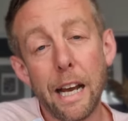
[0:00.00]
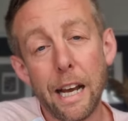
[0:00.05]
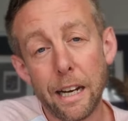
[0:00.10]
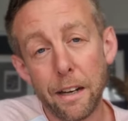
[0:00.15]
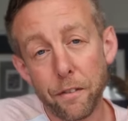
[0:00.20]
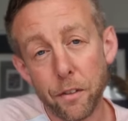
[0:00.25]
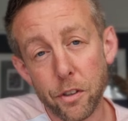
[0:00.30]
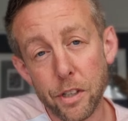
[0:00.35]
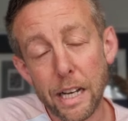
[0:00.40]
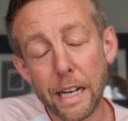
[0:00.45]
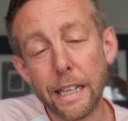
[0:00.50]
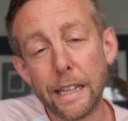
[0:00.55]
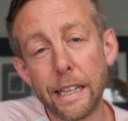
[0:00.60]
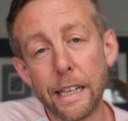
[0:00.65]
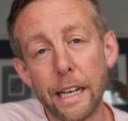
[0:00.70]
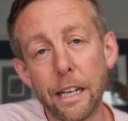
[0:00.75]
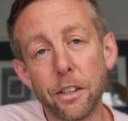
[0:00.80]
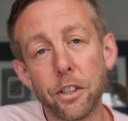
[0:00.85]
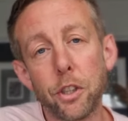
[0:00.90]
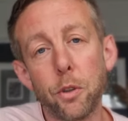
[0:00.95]
And if there's
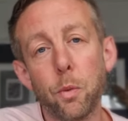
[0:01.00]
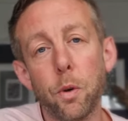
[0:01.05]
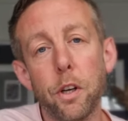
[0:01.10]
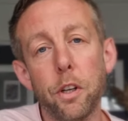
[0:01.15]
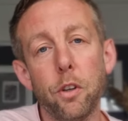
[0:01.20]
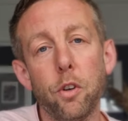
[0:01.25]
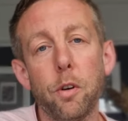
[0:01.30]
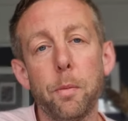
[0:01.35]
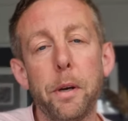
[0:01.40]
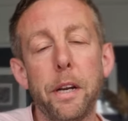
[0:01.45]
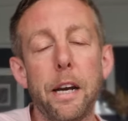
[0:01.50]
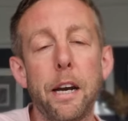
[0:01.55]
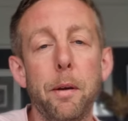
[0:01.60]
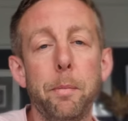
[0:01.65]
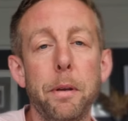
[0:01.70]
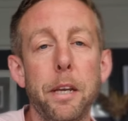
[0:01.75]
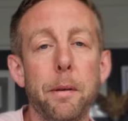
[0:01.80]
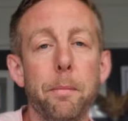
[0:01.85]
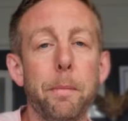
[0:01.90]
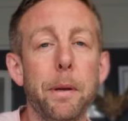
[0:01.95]
anything else you want to know about
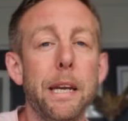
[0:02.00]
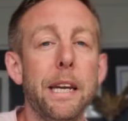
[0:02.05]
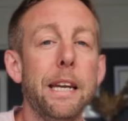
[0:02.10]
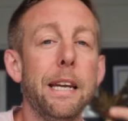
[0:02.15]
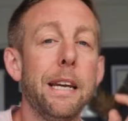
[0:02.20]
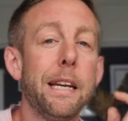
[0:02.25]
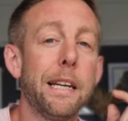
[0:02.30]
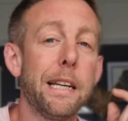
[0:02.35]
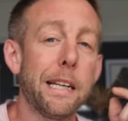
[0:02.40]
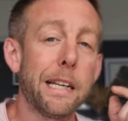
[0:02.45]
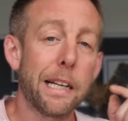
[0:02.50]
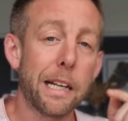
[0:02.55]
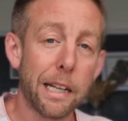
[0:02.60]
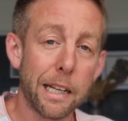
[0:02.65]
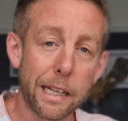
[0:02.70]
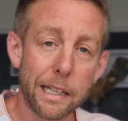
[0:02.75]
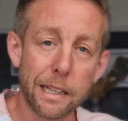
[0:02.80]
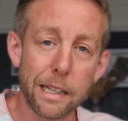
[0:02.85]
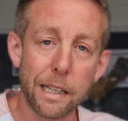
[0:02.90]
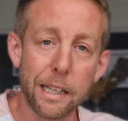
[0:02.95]
Airbnb,
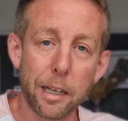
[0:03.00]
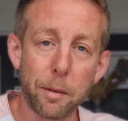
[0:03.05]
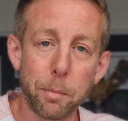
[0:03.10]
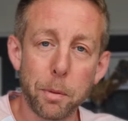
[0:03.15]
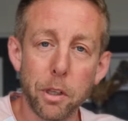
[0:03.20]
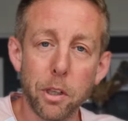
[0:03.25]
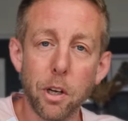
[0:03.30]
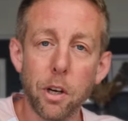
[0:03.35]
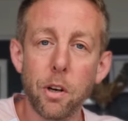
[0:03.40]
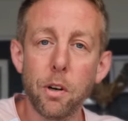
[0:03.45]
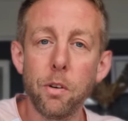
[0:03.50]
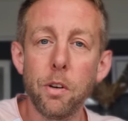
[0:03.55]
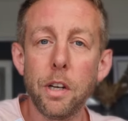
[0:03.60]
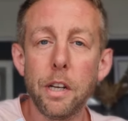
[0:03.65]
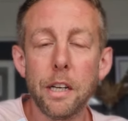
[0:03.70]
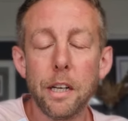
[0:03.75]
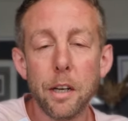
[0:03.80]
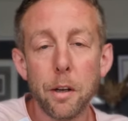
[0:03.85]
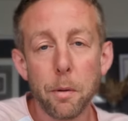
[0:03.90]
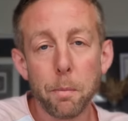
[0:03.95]
click the link below,
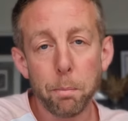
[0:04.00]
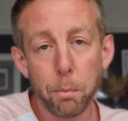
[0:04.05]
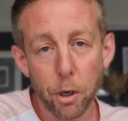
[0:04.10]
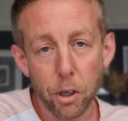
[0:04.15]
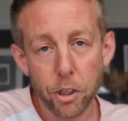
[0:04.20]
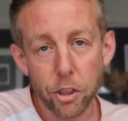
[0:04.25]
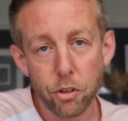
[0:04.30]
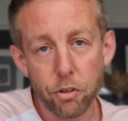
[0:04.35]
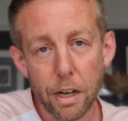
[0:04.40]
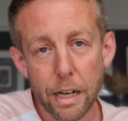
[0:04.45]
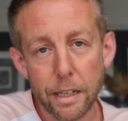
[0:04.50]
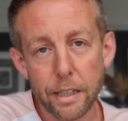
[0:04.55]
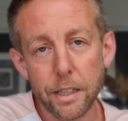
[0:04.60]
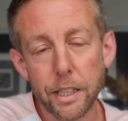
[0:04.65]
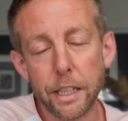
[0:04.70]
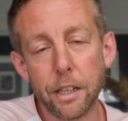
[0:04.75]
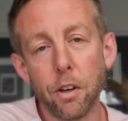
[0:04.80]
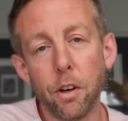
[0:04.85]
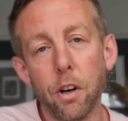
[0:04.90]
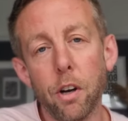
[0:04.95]
book a
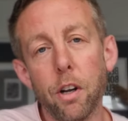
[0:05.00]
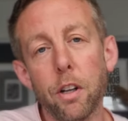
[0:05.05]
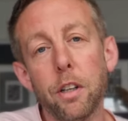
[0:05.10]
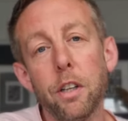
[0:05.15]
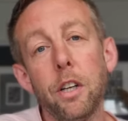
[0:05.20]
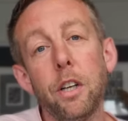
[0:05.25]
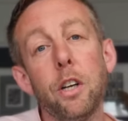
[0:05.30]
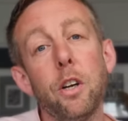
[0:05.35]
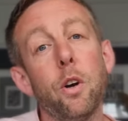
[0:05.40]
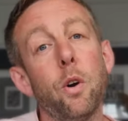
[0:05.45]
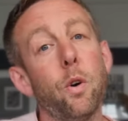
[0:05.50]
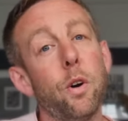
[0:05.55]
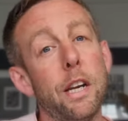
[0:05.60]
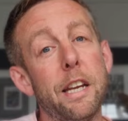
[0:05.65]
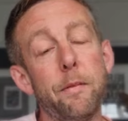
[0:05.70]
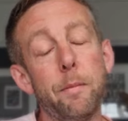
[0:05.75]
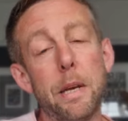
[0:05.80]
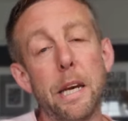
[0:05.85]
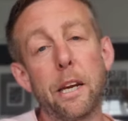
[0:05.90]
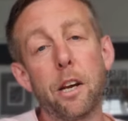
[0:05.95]
strategy call, or
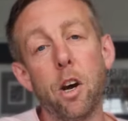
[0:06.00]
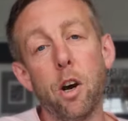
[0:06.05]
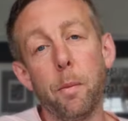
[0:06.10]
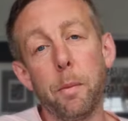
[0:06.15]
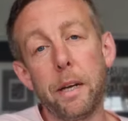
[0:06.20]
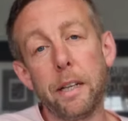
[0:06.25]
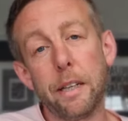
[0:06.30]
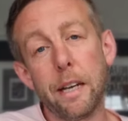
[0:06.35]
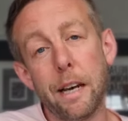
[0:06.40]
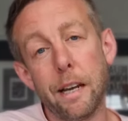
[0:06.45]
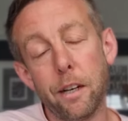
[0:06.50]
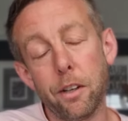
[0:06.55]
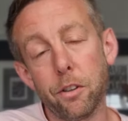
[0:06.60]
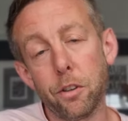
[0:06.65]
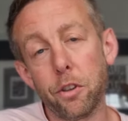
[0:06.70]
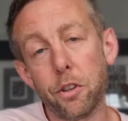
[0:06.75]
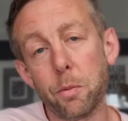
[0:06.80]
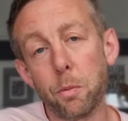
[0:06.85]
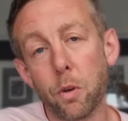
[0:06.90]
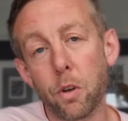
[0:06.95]
leave me a comment and I'll
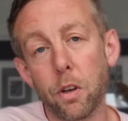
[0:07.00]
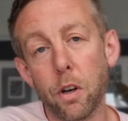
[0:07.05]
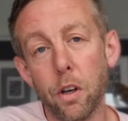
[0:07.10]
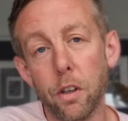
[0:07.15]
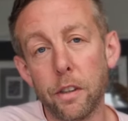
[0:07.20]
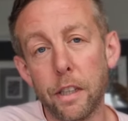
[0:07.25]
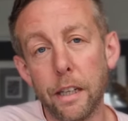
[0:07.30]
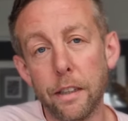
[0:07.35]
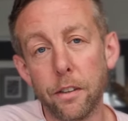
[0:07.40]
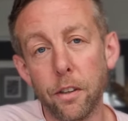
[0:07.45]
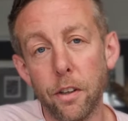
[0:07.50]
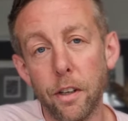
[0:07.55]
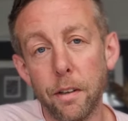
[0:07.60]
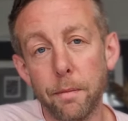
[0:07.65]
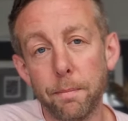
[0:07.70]
do some more content on